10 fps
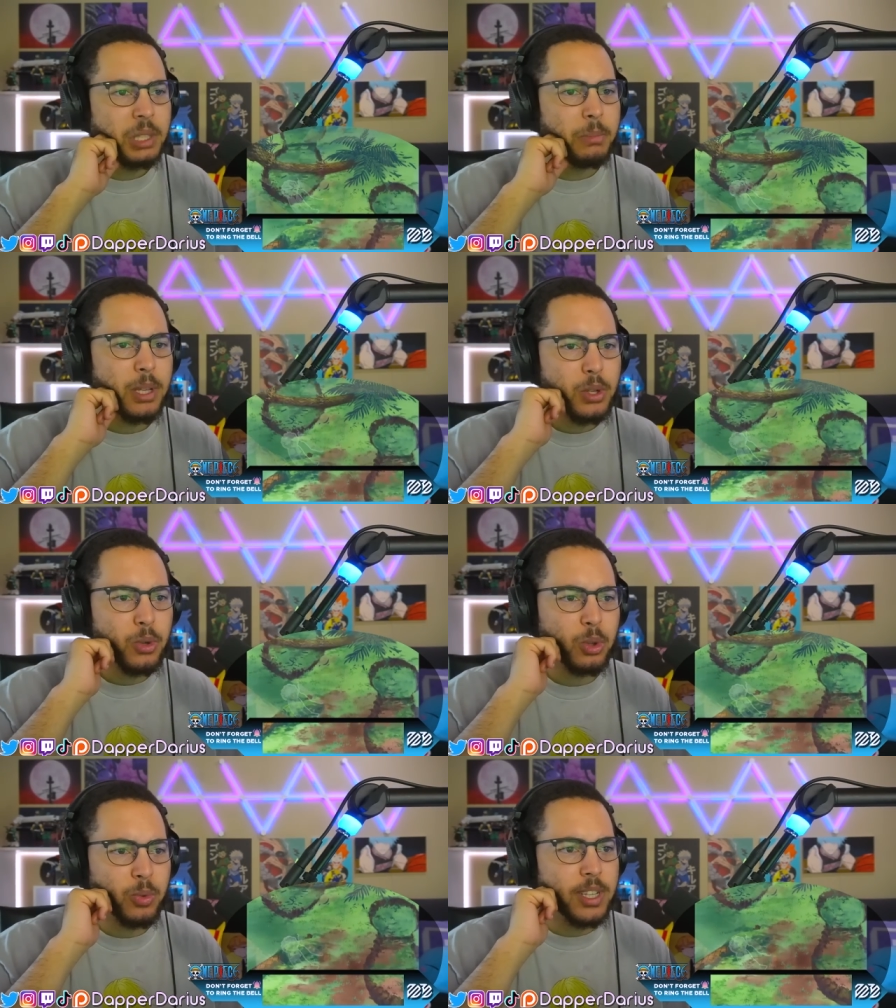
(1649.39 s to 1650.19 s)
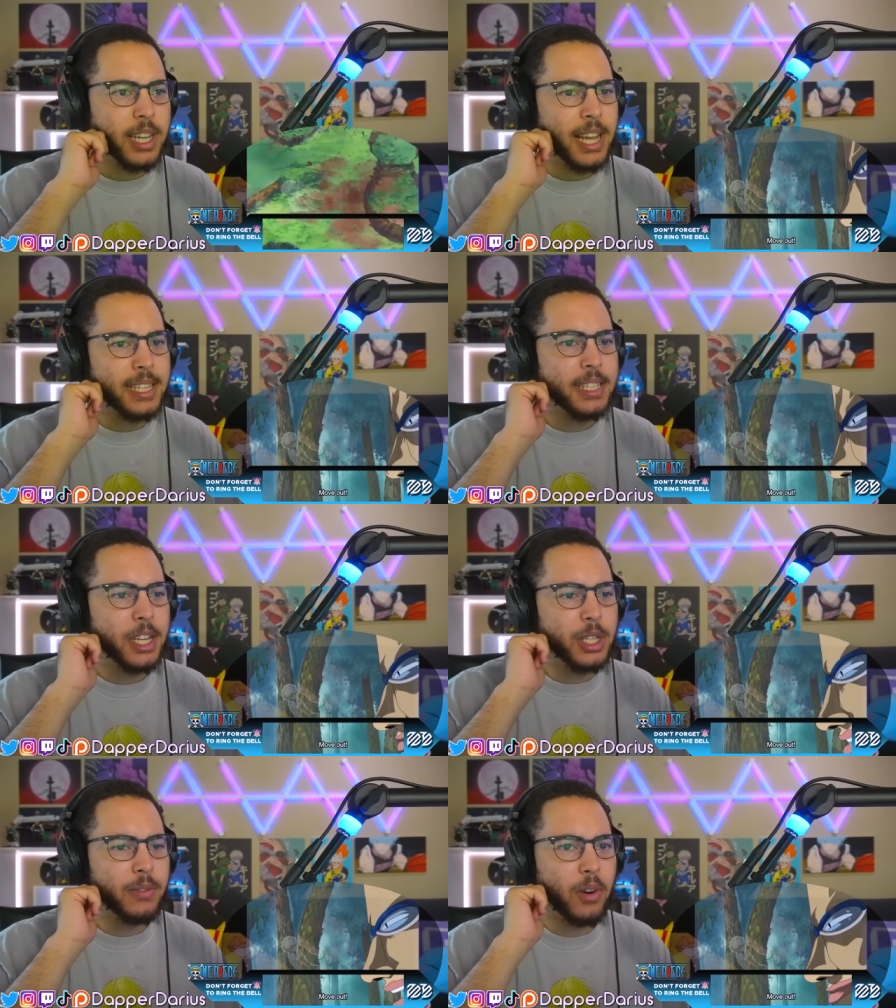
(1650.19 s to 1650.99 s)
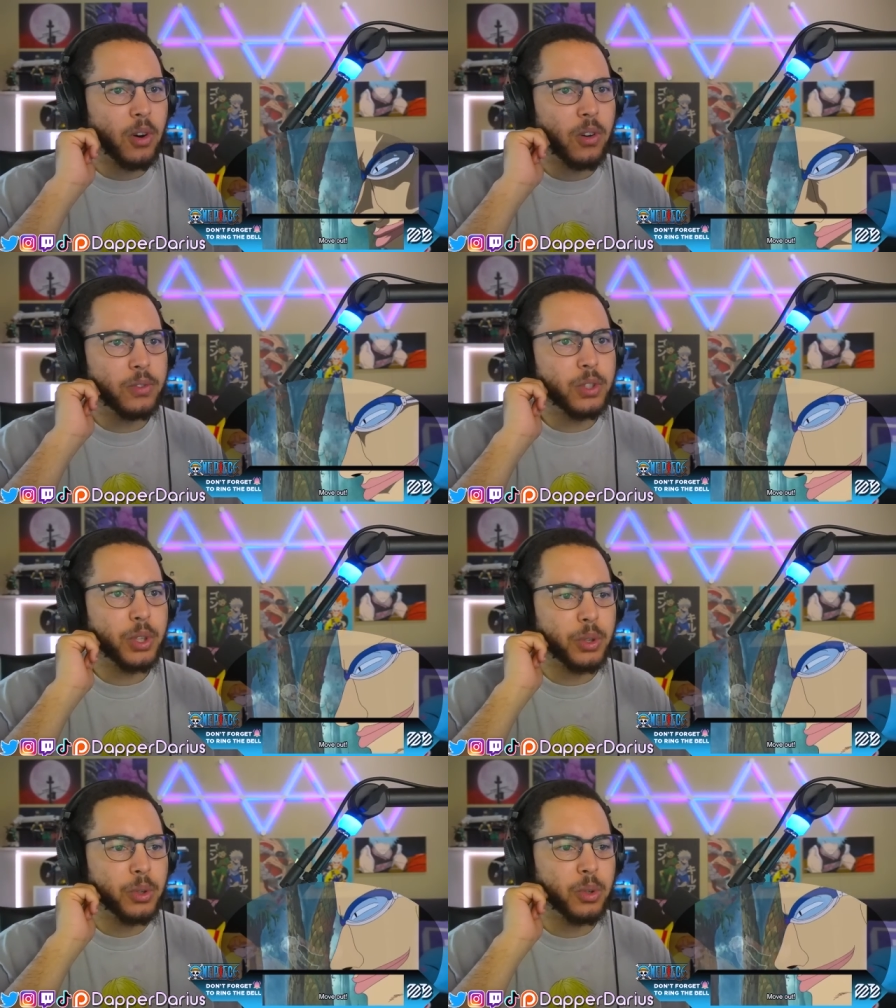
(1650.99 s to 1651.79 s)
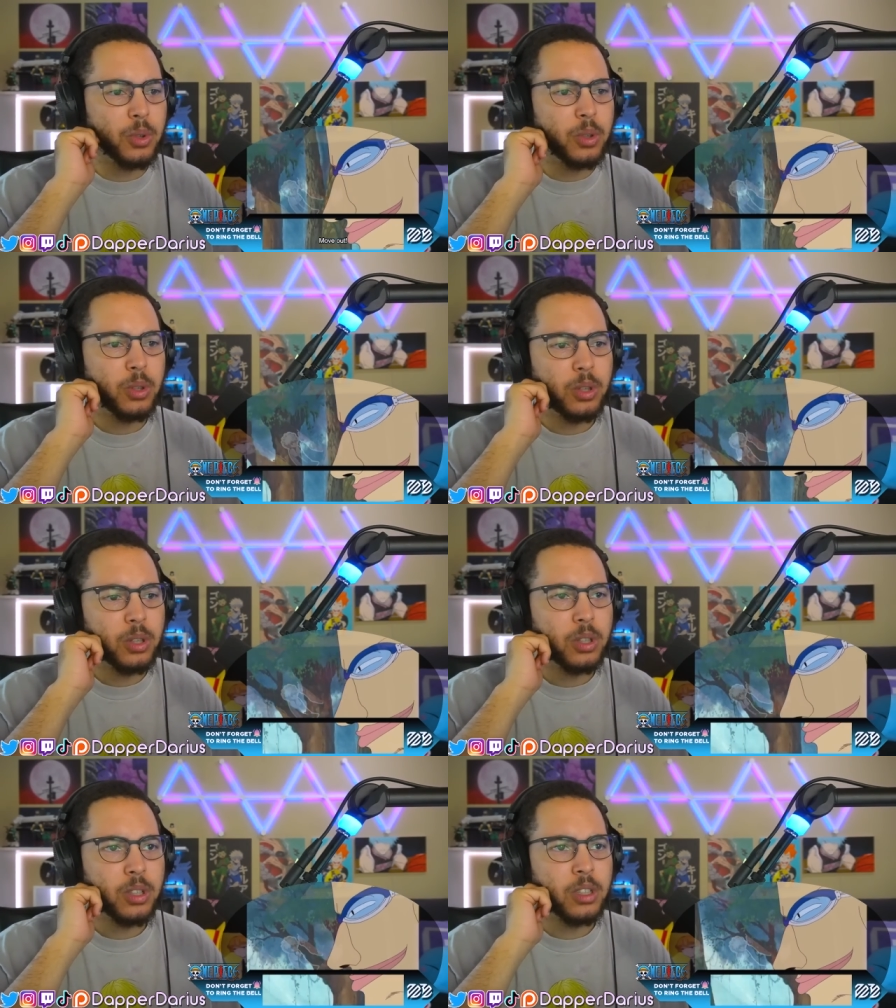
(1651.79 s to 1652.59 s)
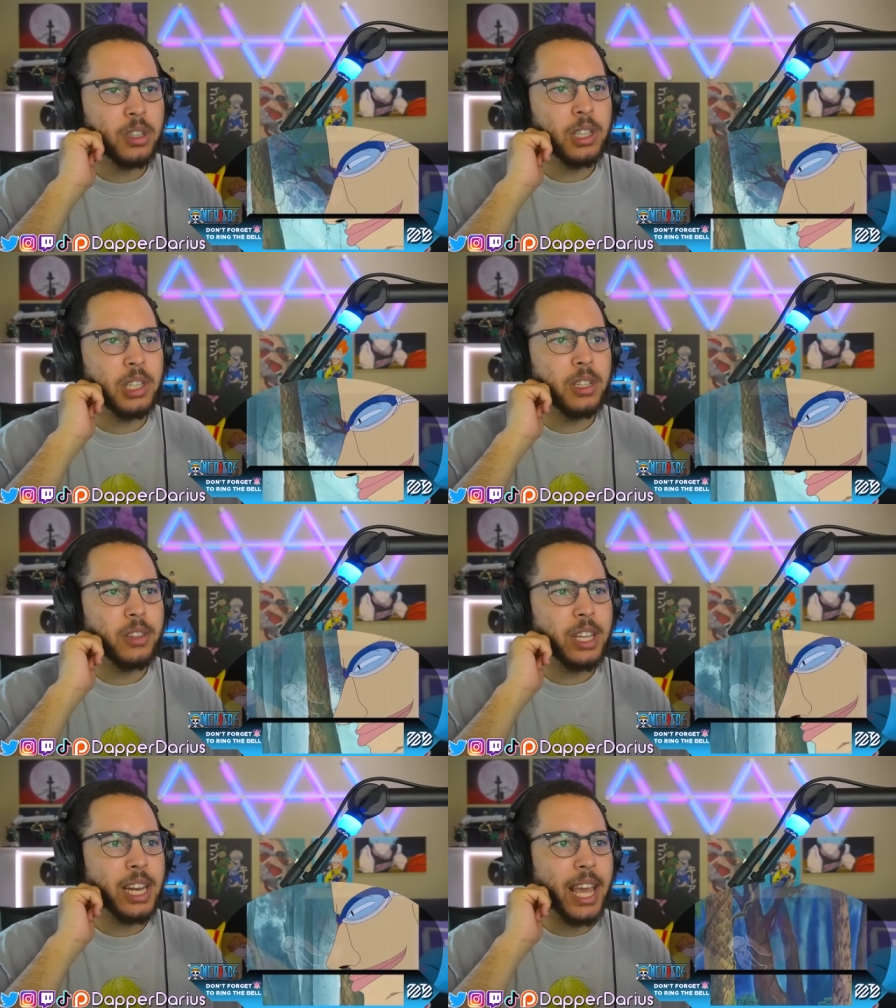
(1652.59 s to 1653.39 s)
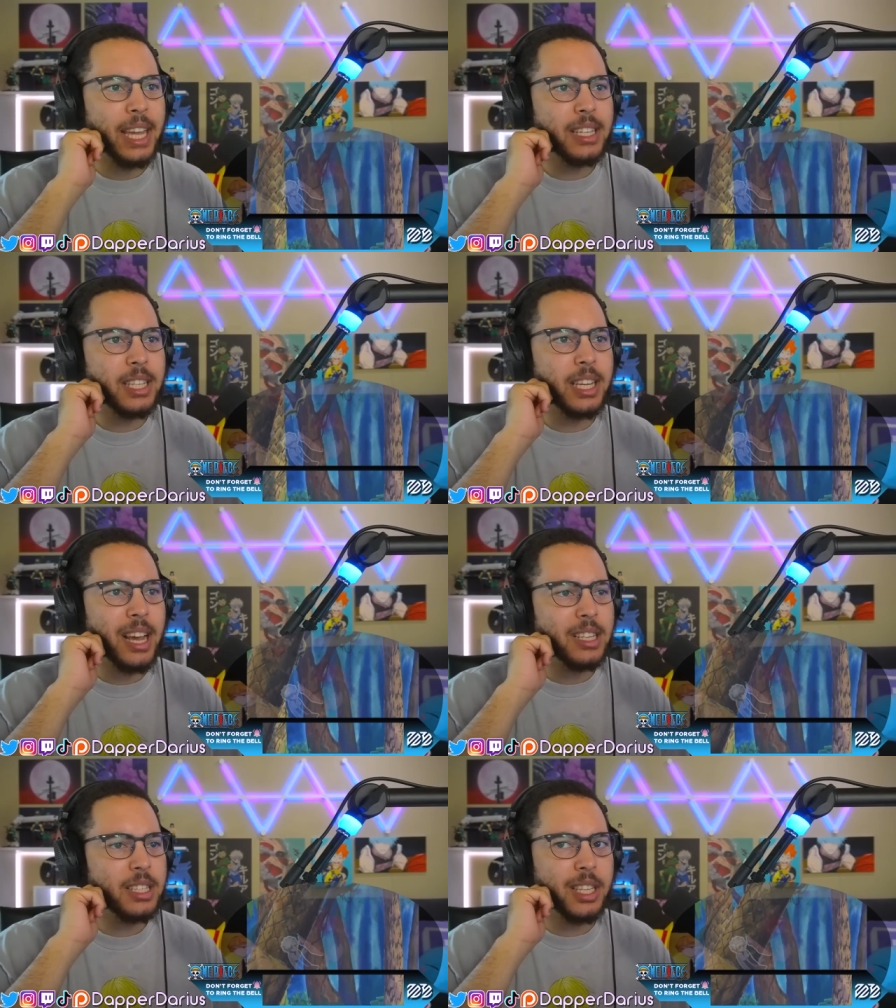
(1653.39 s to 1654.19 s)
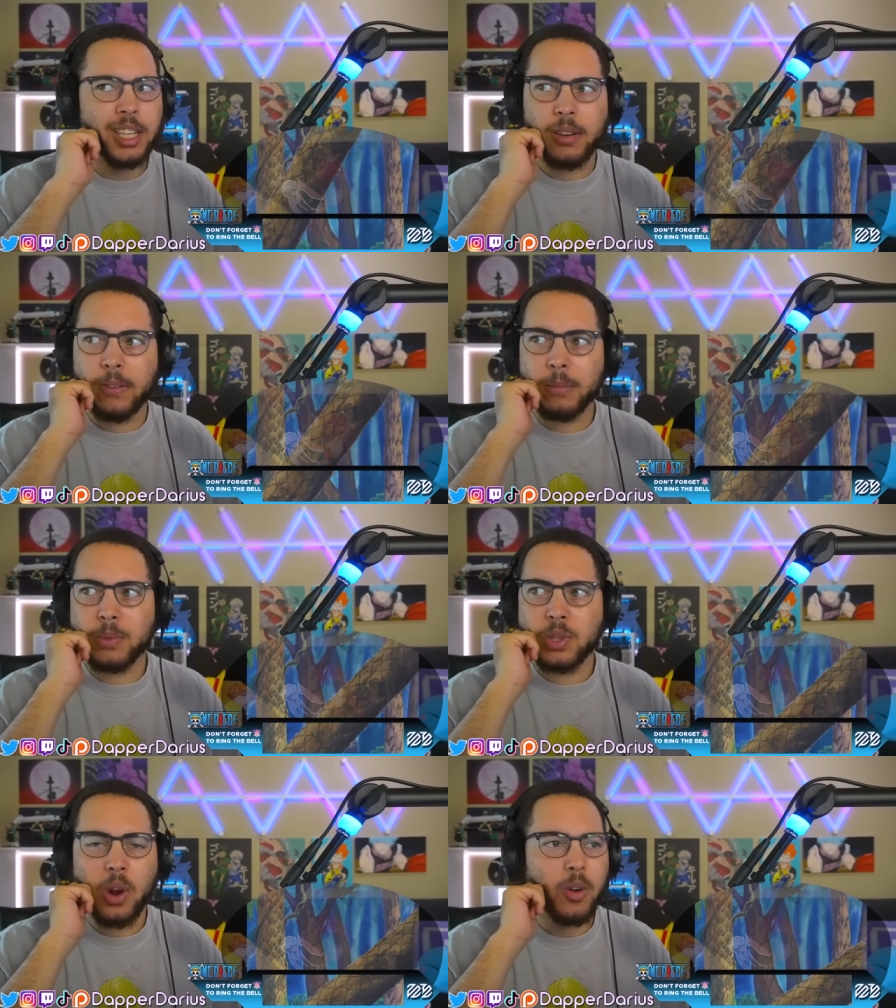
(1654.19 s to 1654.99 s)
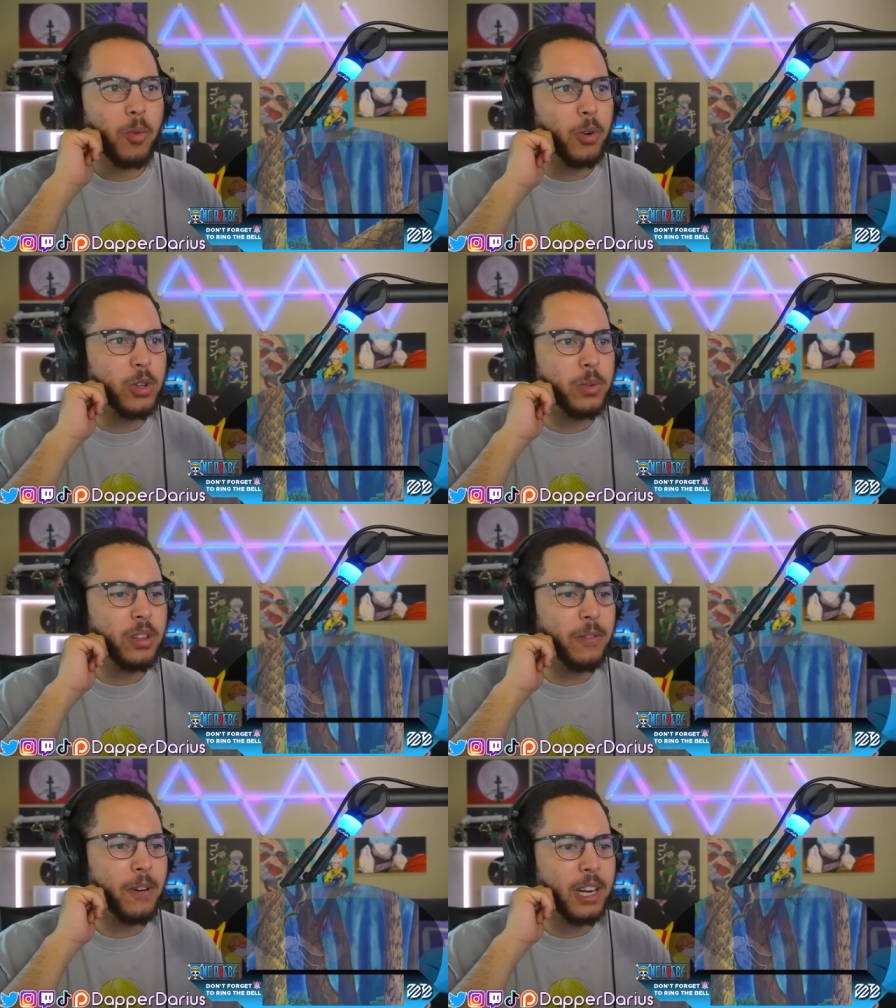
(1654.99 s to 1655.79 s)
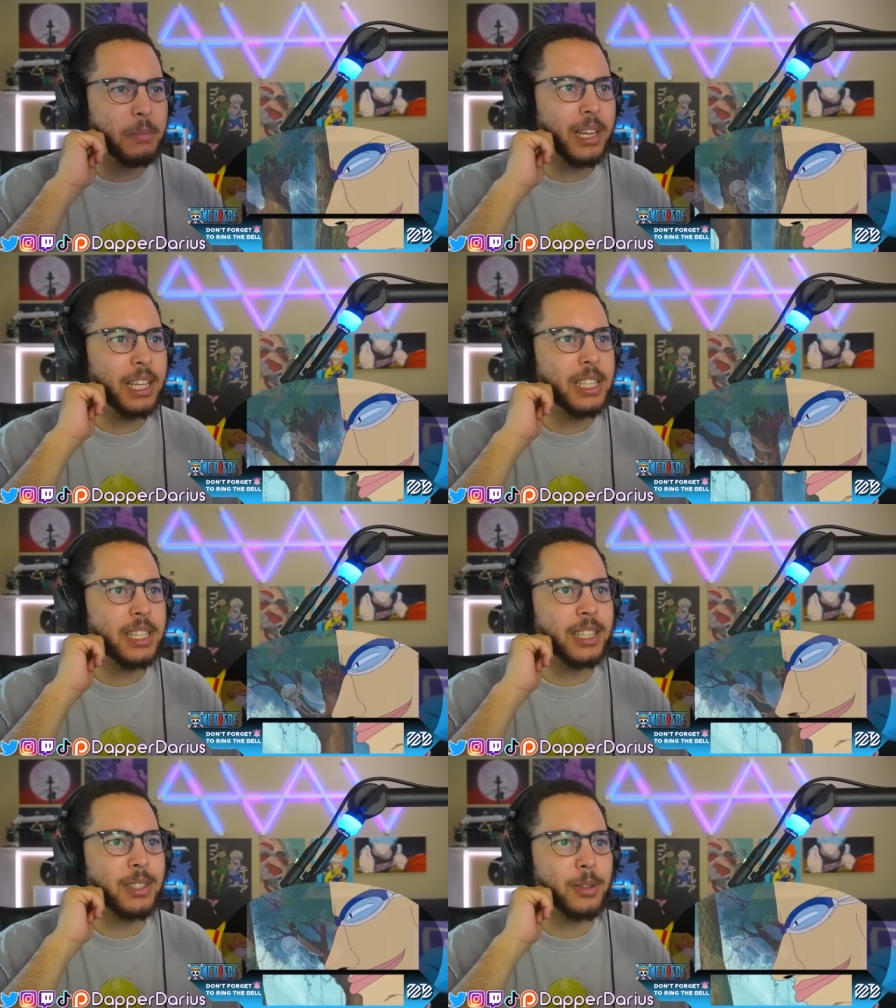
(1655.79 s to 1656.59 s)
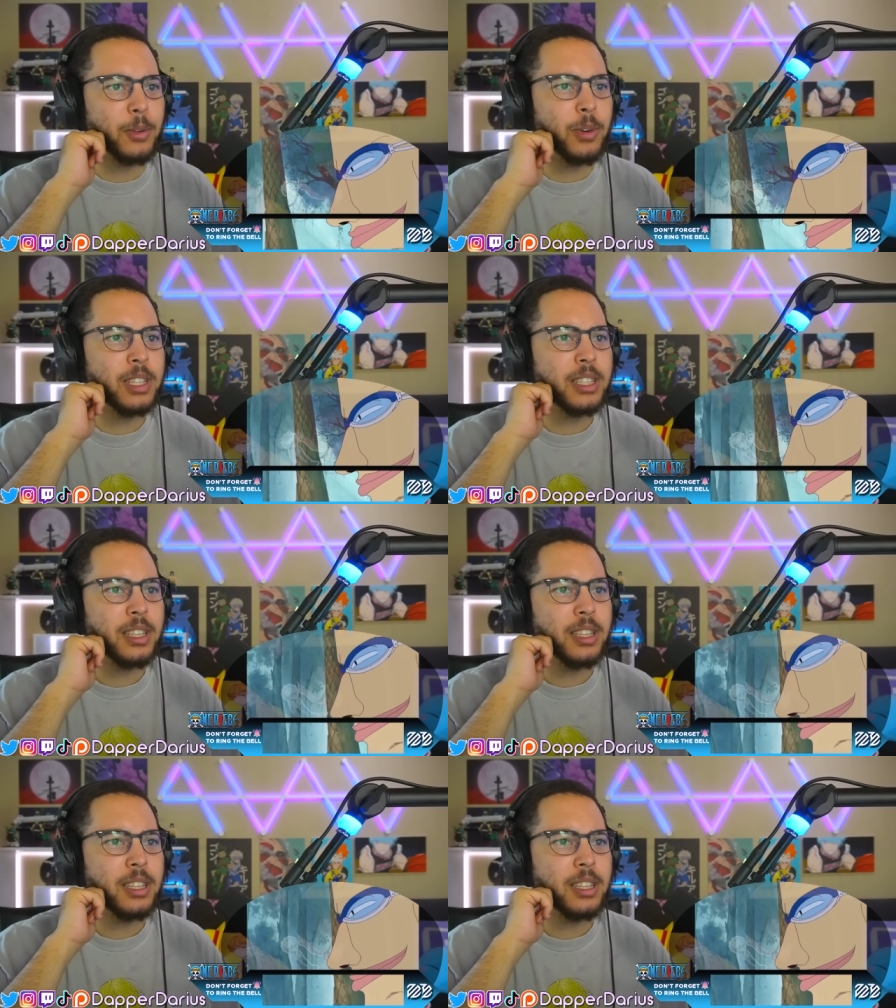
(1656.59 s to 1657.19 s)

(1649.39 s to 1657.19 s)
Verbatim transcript: Mr. 3 has digivolved to an ATST from Star Wars. What the fuck am I listening to? What is...